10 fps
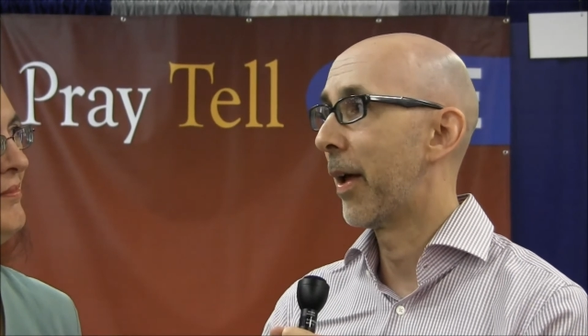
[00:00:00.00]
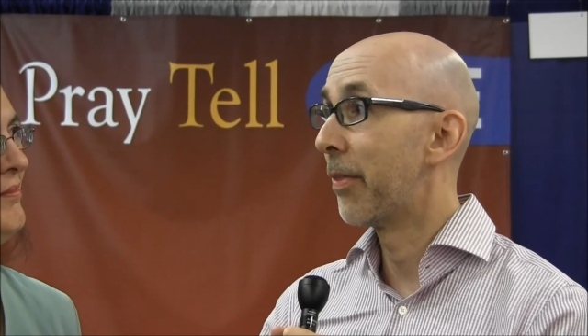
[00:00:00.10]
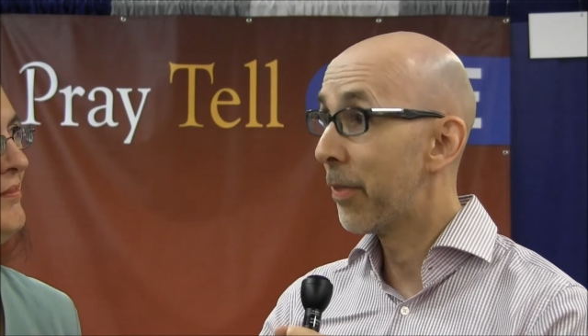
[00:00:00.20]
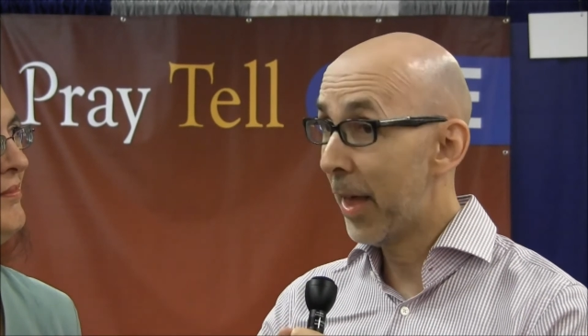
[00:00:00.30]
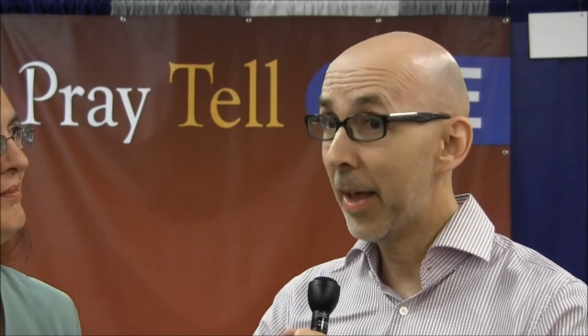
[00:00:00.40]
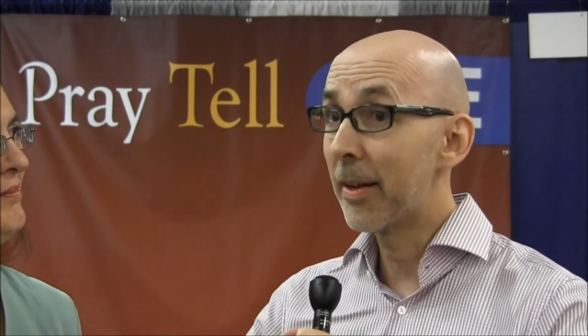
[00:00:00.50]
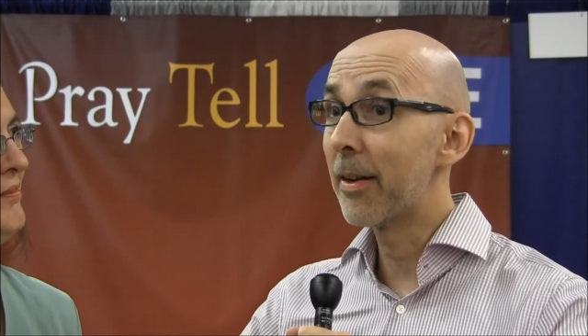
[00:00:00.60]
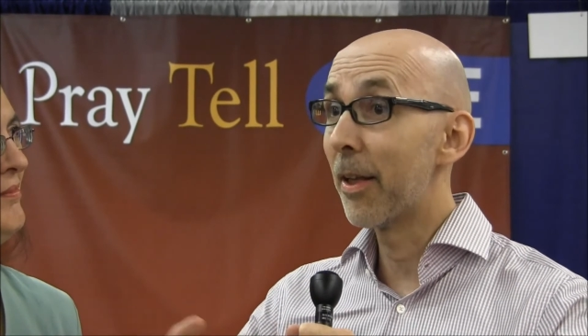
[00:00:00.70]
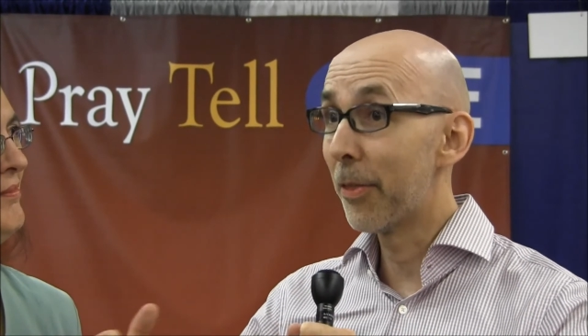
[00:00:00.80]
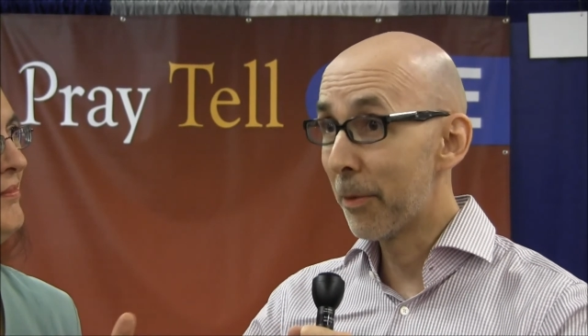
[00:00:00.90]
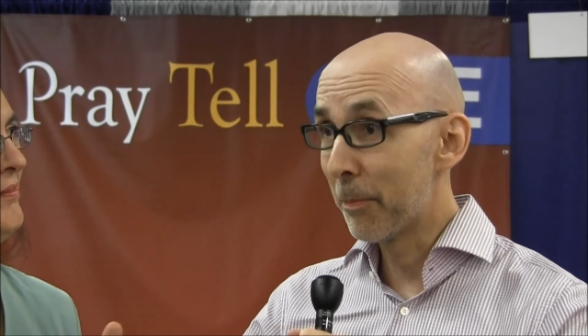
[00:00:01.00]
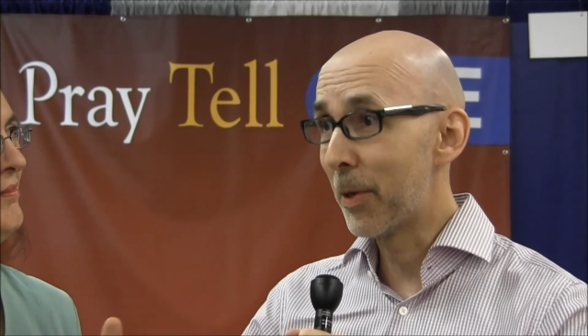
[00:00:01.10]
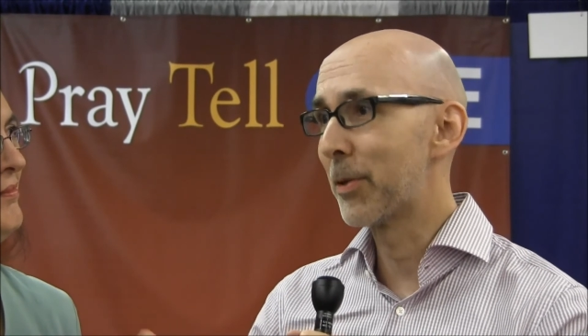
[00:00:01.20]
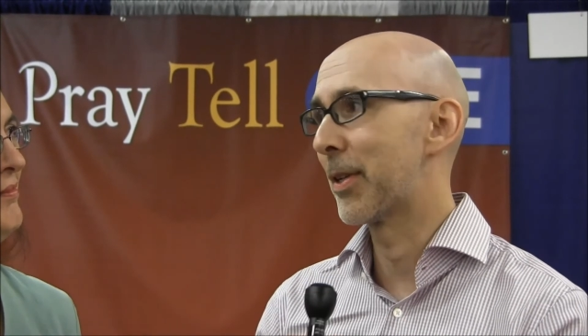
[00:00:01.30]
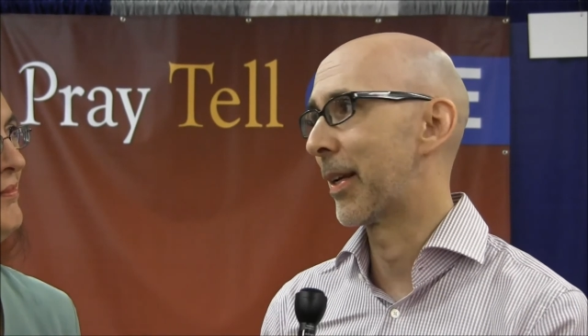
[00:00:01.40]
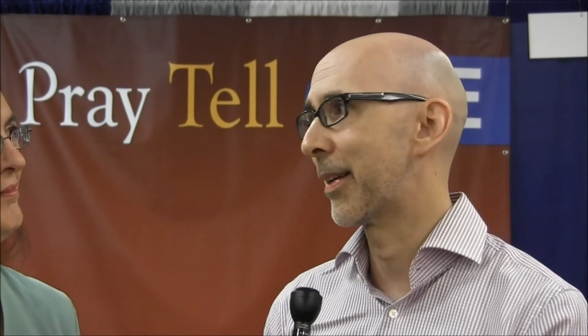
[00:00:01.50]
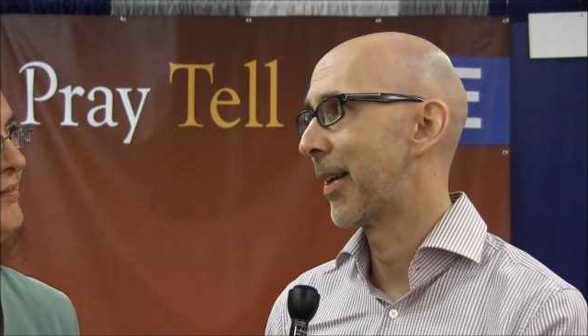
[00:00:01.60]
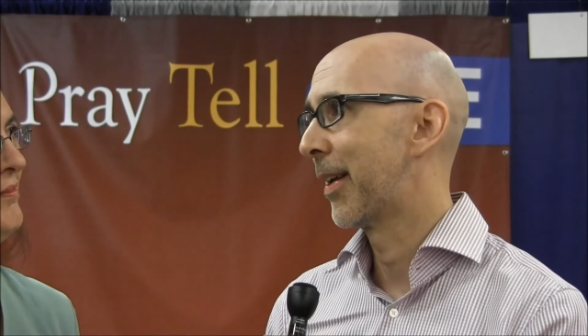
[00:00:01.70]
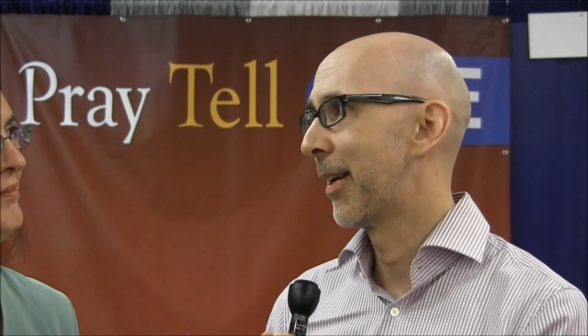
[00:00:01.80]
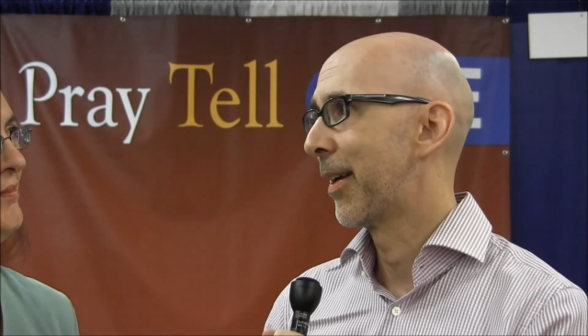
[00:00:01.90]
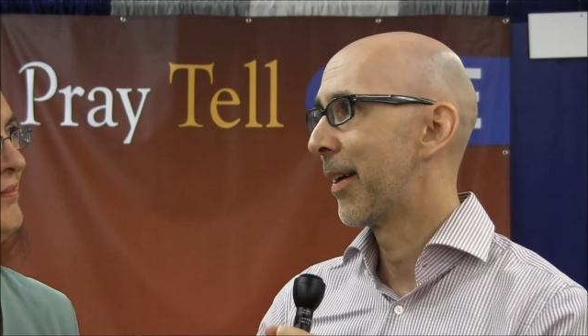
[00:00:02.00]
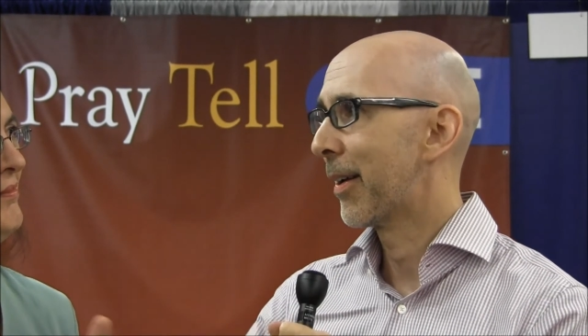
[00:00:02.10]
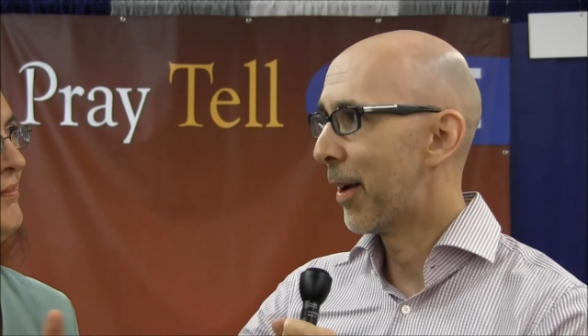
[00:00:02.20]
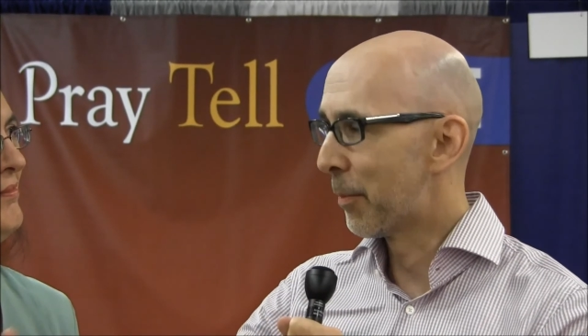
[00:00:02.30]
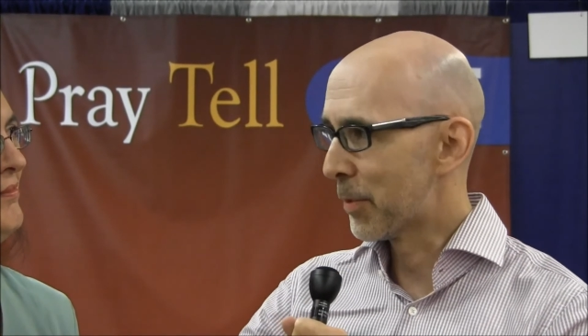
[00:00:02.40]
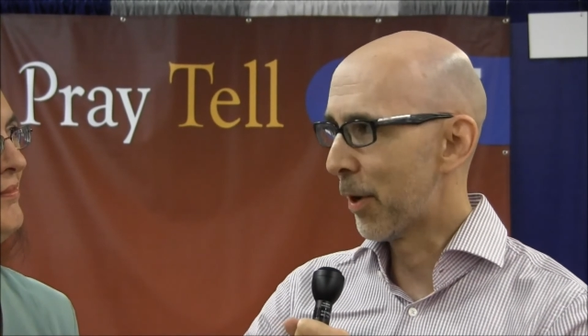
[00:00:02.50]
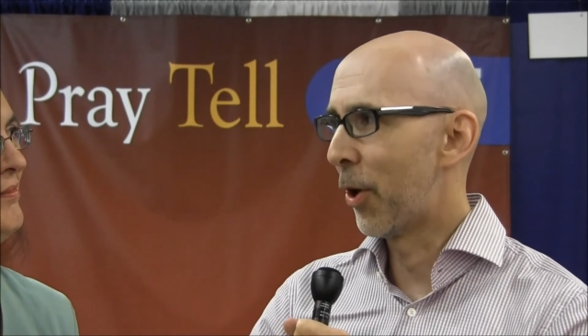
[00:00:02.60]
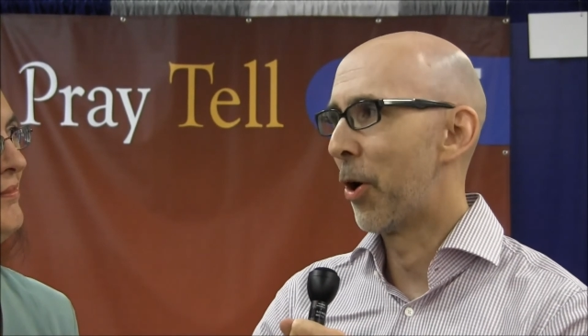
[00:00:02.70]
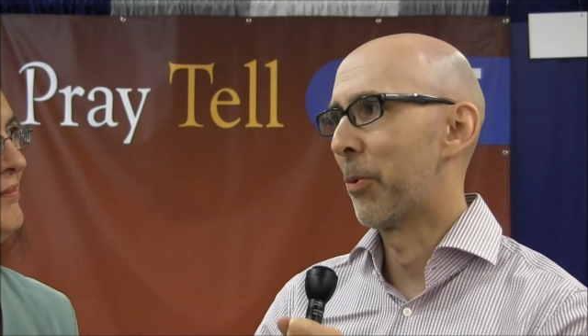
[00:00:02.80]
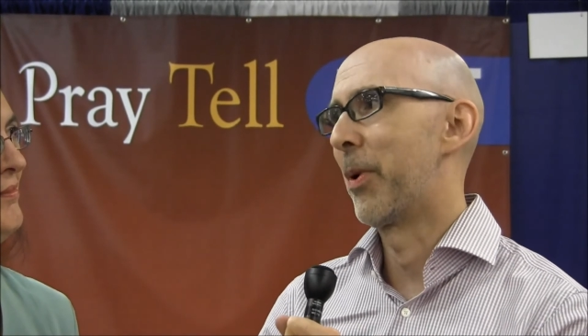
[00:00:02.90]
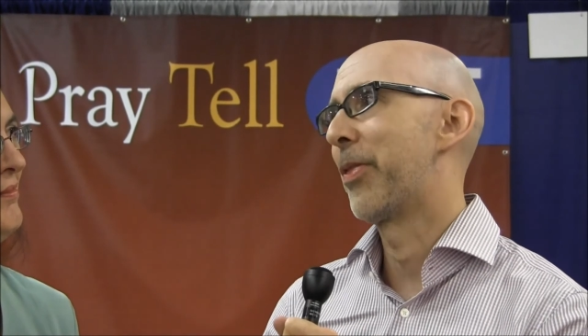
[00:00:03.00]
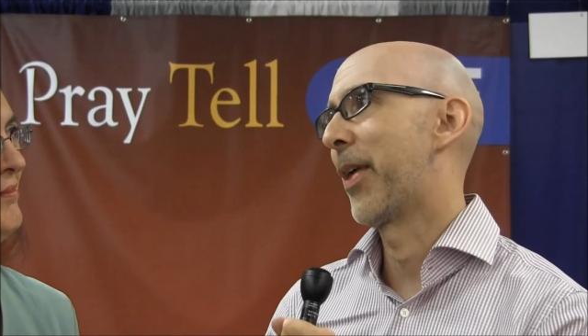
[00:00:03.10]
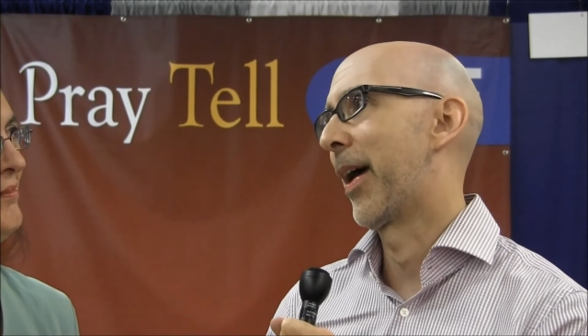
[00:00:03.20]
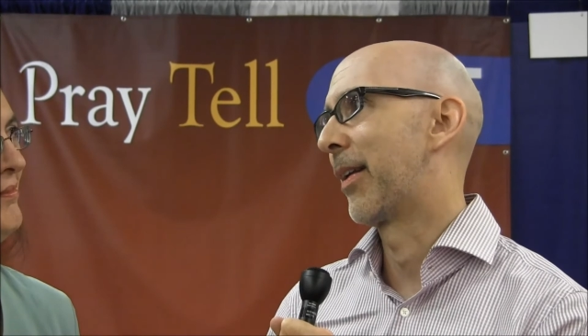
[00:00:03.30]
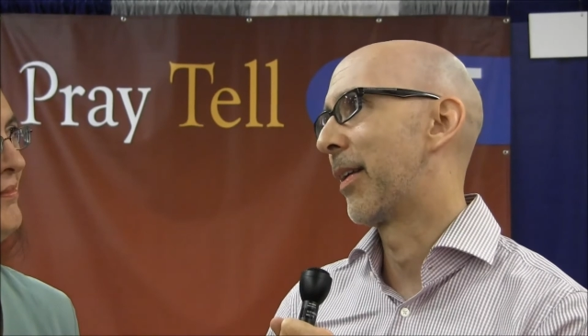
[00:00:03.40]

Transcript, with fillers: And then the music comes along with that,